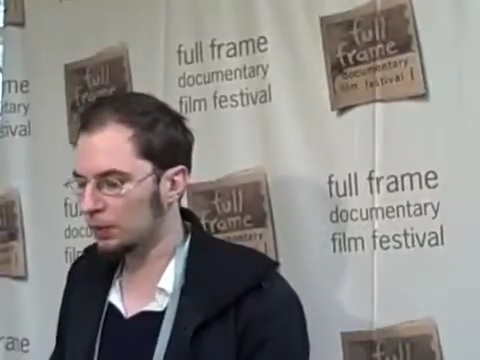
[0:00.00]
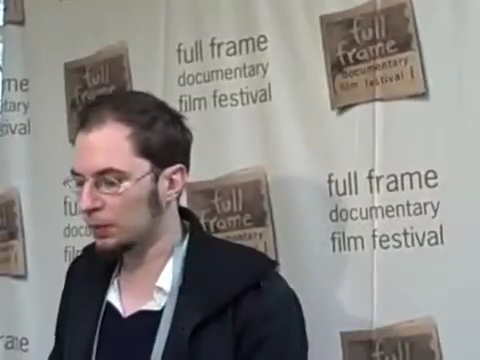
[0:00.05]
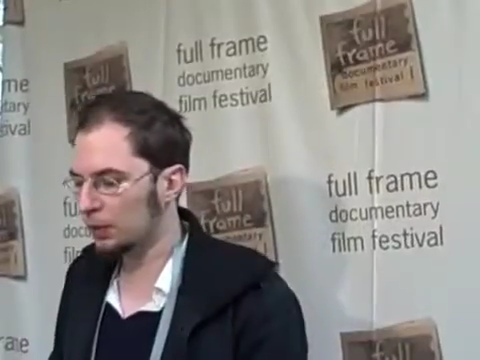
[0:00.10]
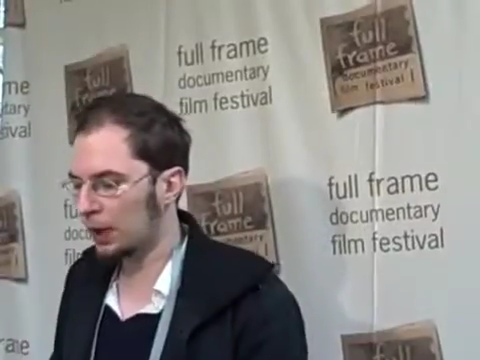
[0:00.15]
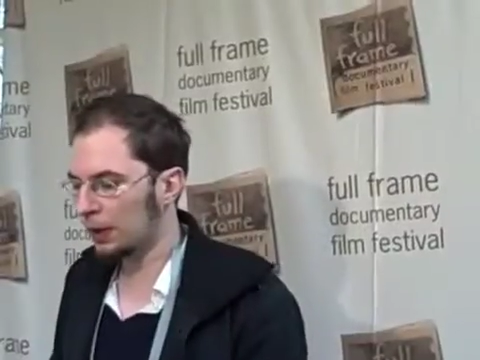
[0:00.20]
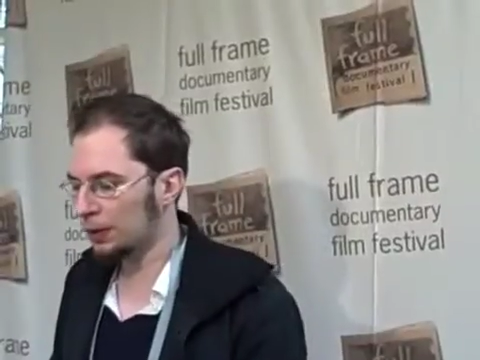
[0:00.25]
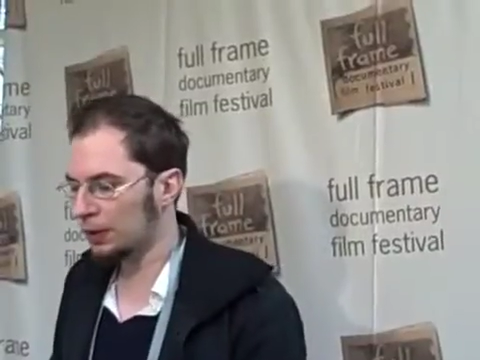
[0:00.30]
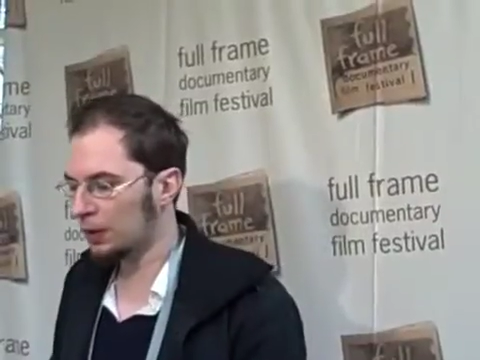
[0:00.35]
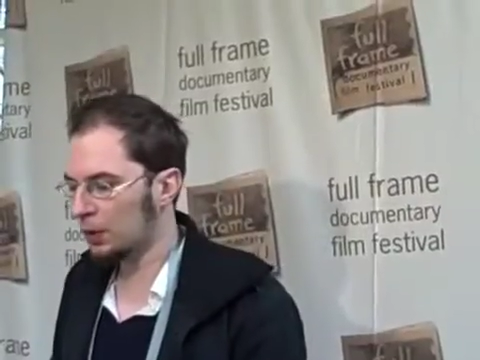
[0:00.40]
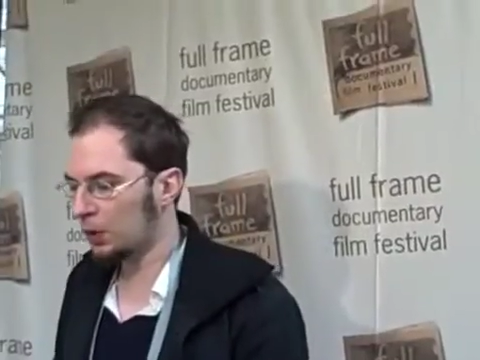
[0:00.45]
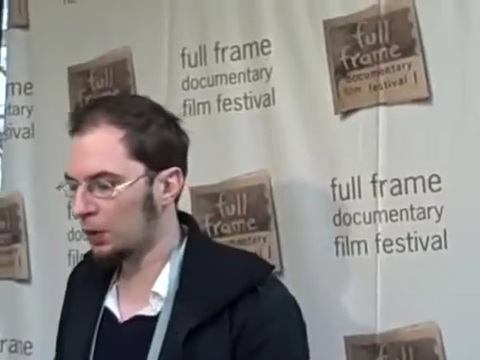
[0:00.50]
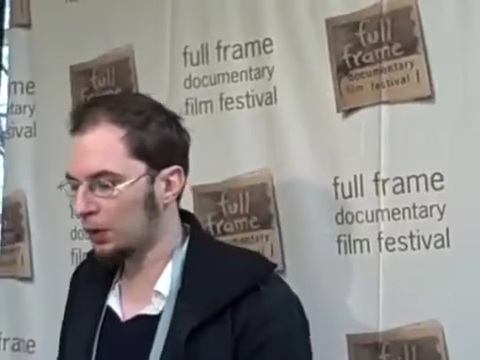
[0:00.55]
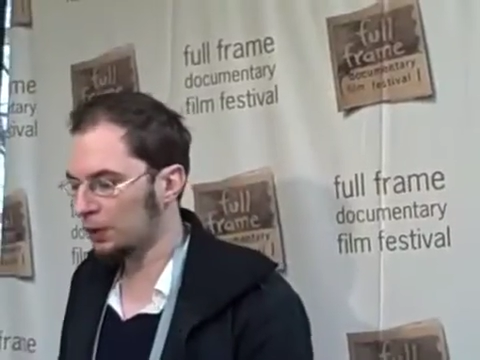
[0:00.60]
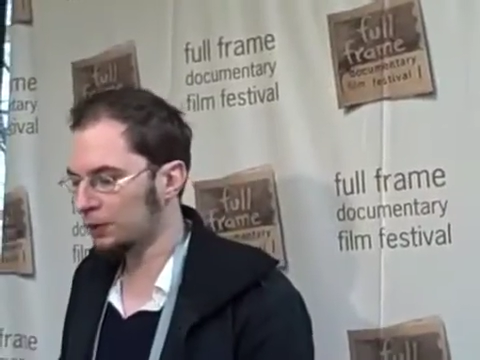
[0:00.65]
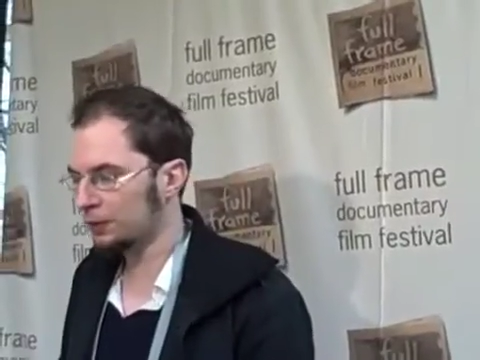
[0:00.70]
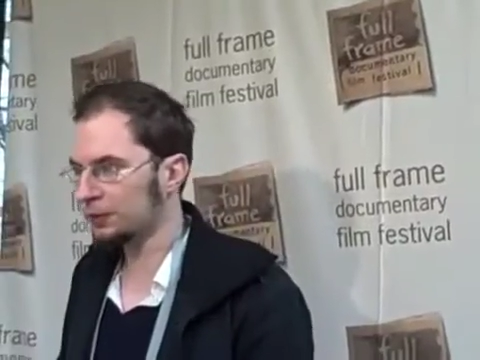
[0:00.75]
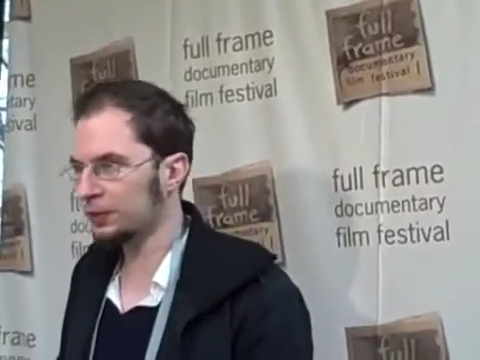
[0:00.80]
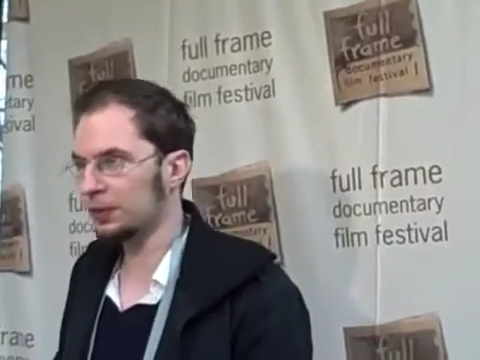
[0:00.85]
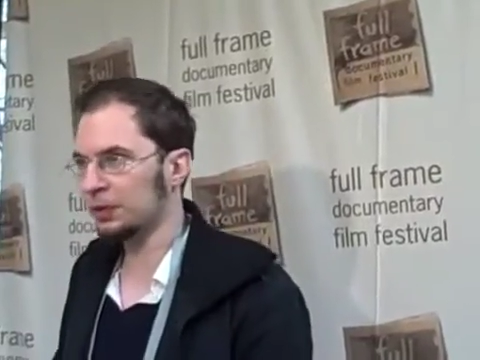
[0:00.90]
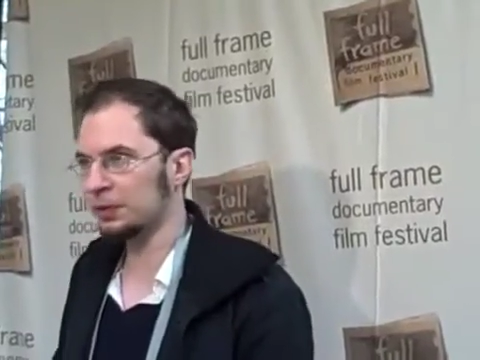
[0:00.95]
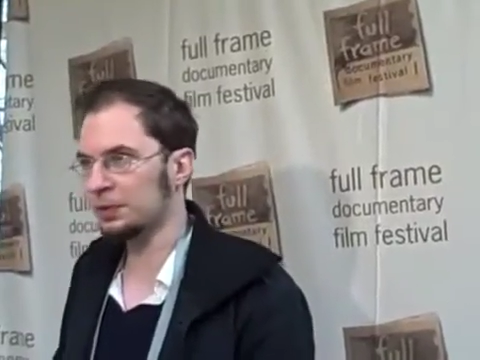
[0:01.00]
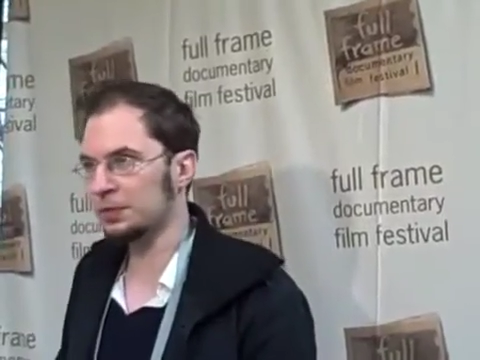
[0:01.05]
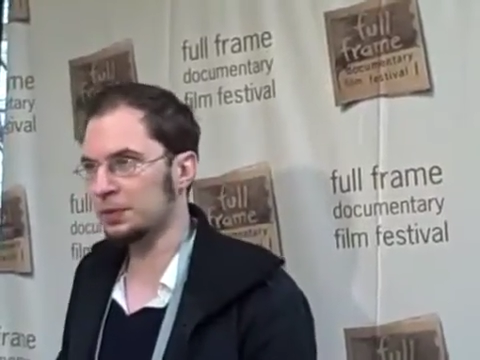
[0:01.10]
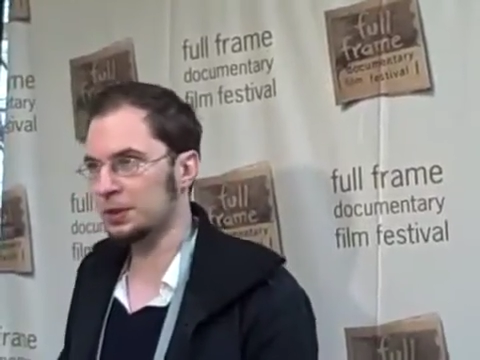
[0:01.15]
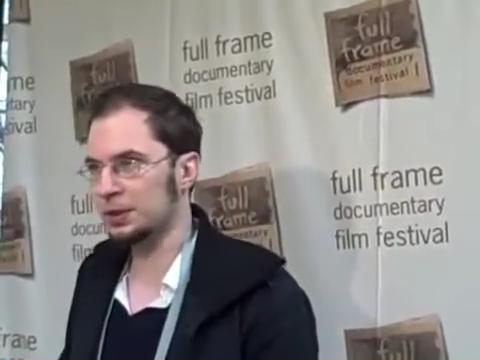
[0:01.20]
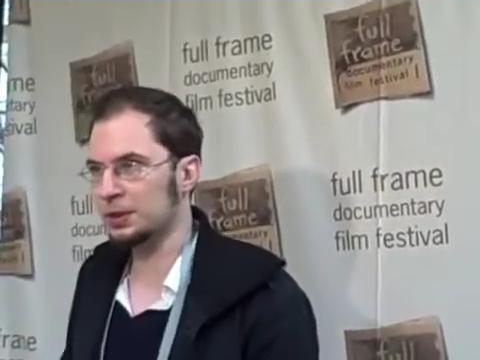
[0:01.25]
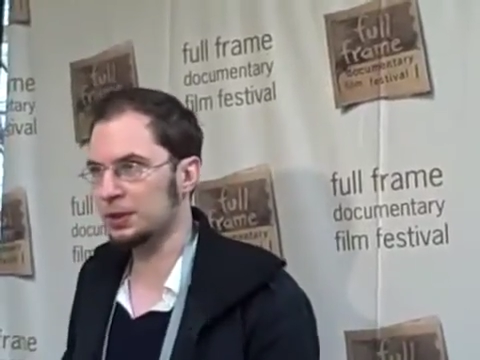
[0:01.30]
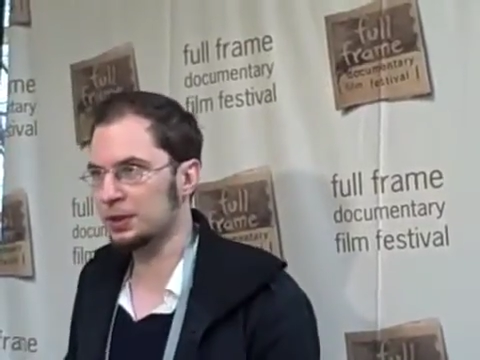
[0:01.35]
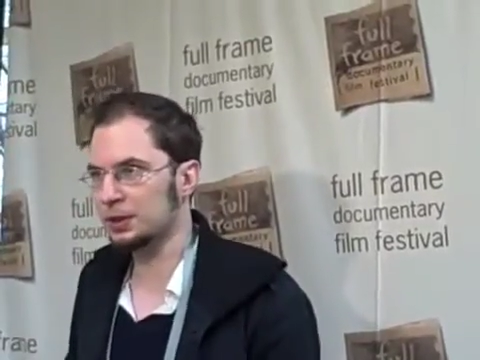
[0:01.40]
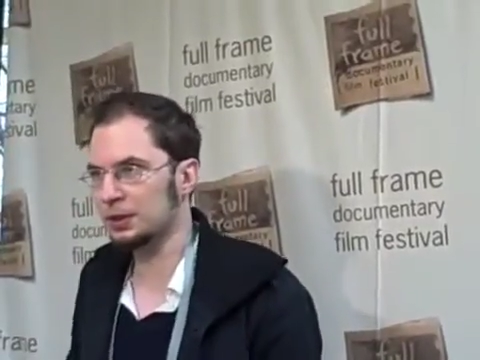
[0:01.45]
I think all the
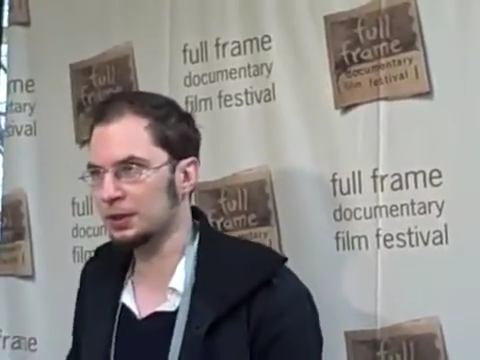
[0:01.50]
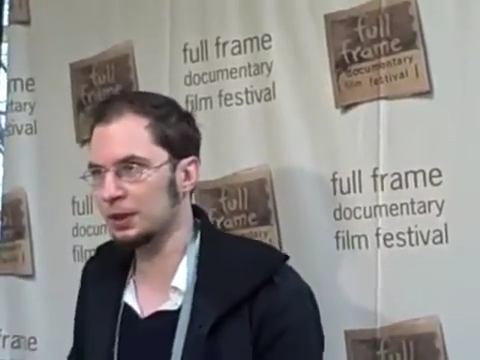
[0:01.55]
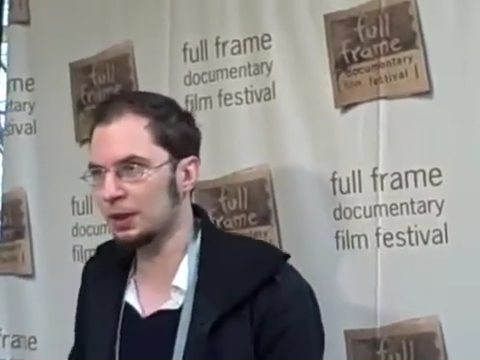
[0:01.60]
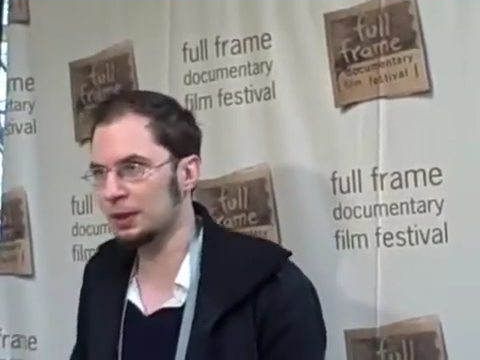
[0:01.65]
films